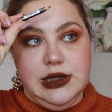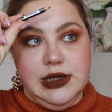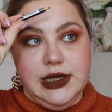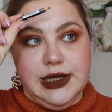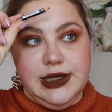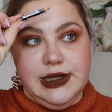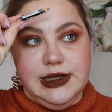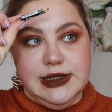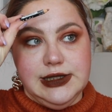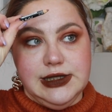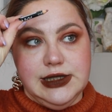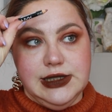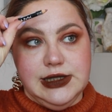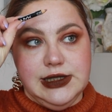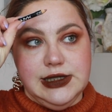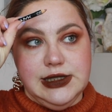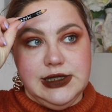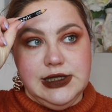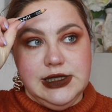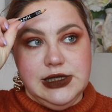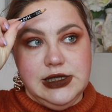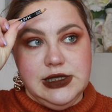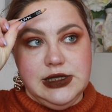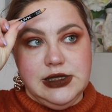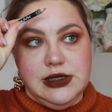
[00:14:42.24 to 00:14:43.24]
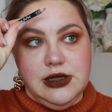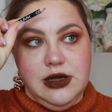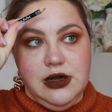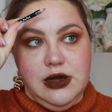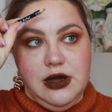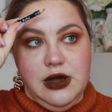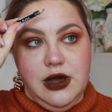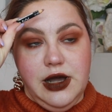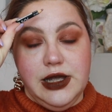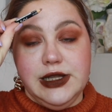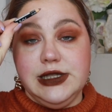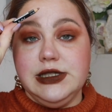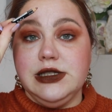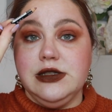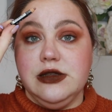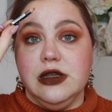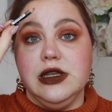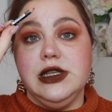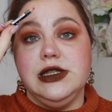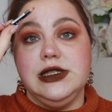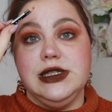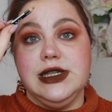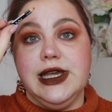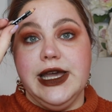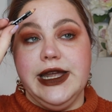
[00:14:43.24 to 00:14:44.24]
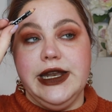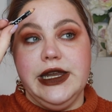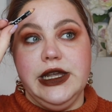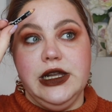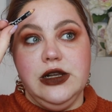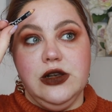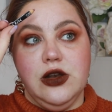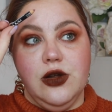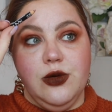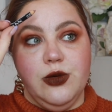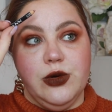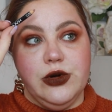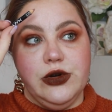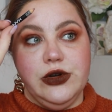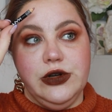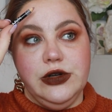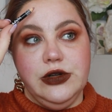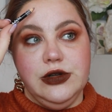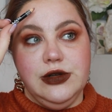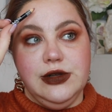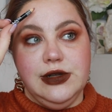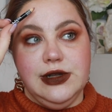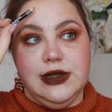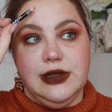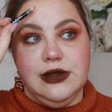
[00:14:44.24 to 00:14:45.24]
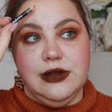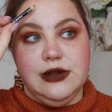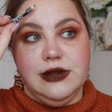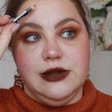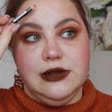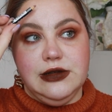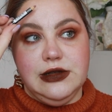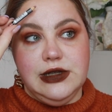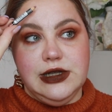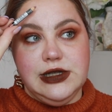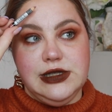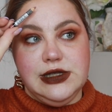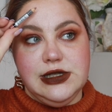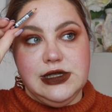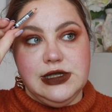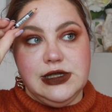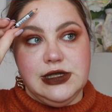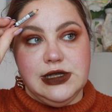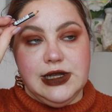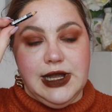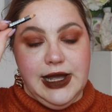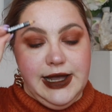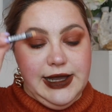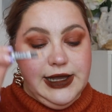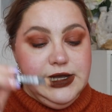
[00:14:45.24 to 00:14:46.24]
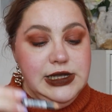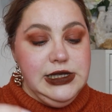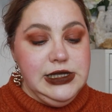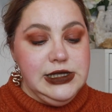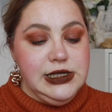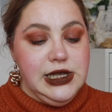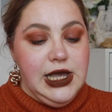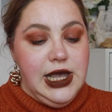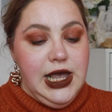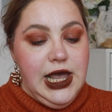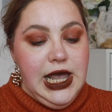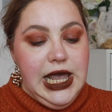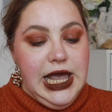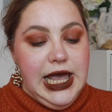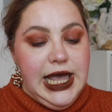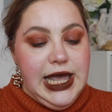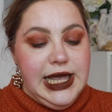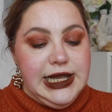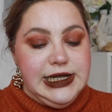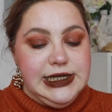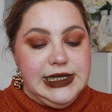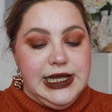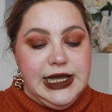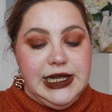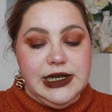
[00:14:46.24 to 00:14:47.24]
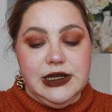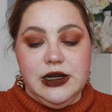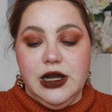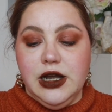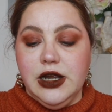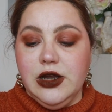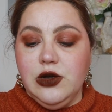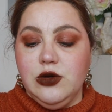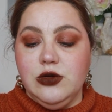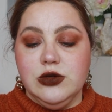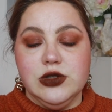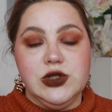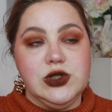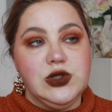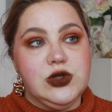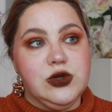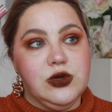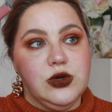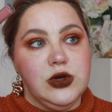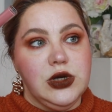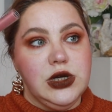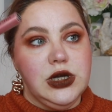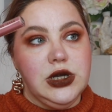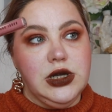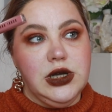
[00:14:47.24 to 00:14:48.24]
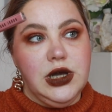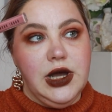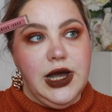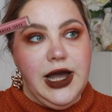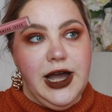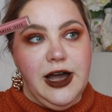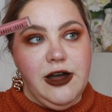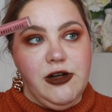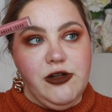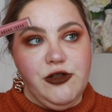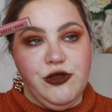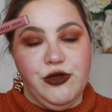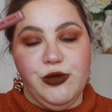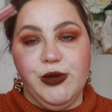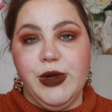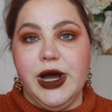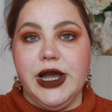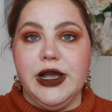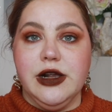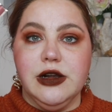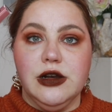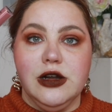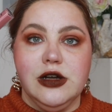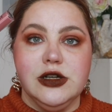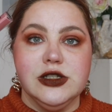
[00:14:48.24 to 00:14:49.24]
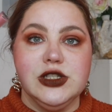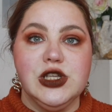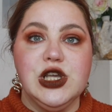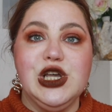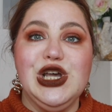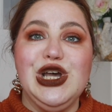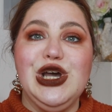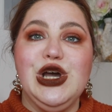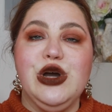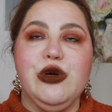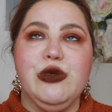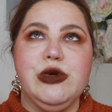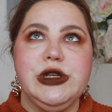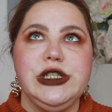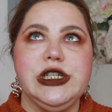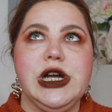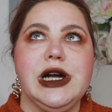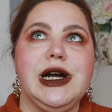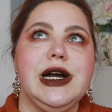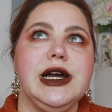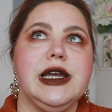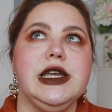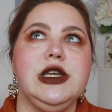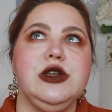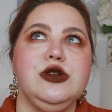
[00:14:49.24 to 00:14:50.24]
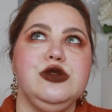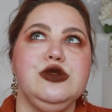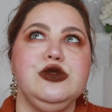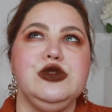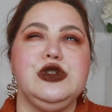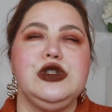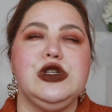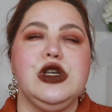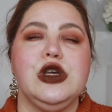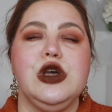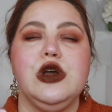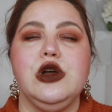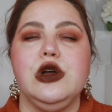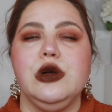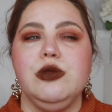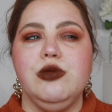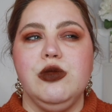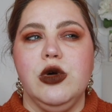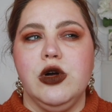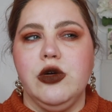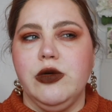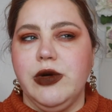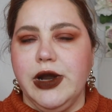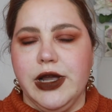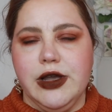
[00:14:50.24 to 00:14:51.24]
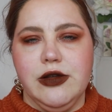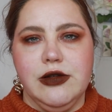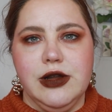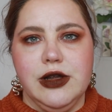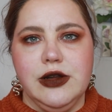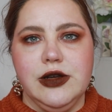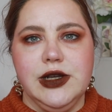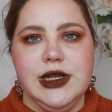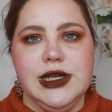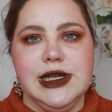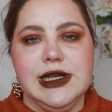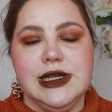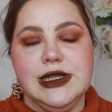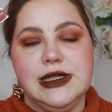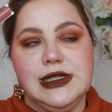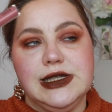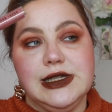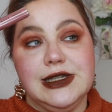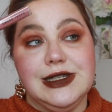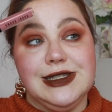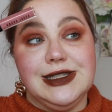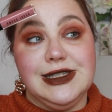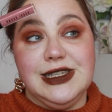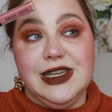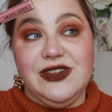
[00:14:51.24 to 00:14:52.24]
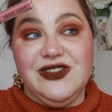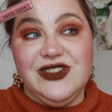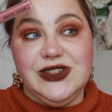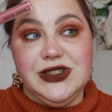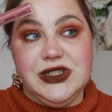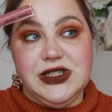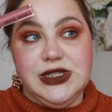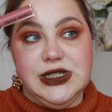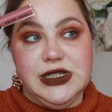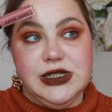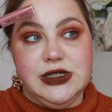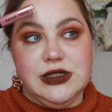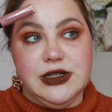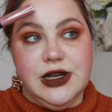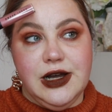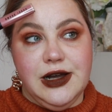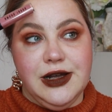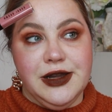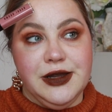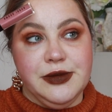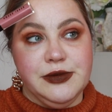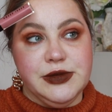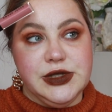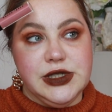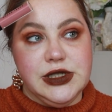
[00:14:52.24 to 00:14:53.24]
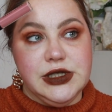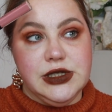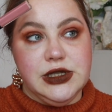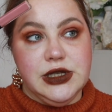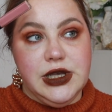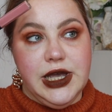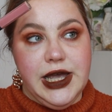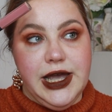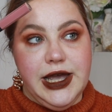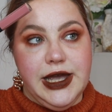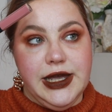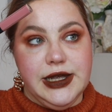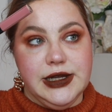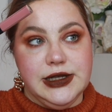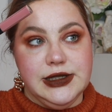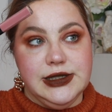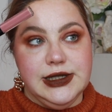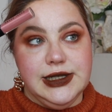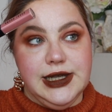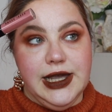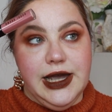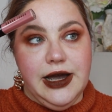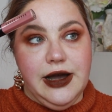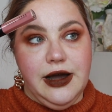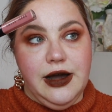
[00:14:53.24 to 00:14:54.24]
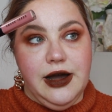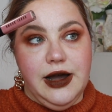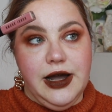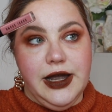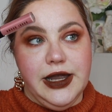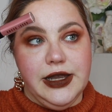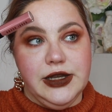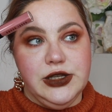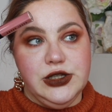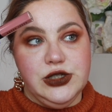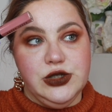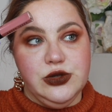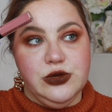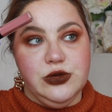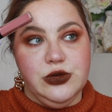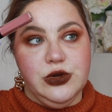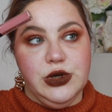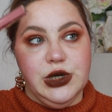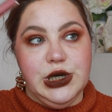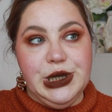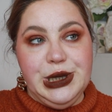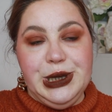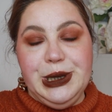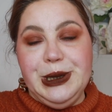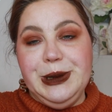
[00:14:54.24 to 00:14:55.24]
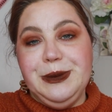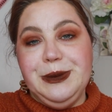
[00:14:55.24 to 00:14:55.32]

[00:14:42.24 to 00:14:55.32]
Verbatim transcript: Like, listen, this is, it's getting lower. This is nice. And then I also have my gloss, which I use more regularly. It's 17 times, and yeah, I do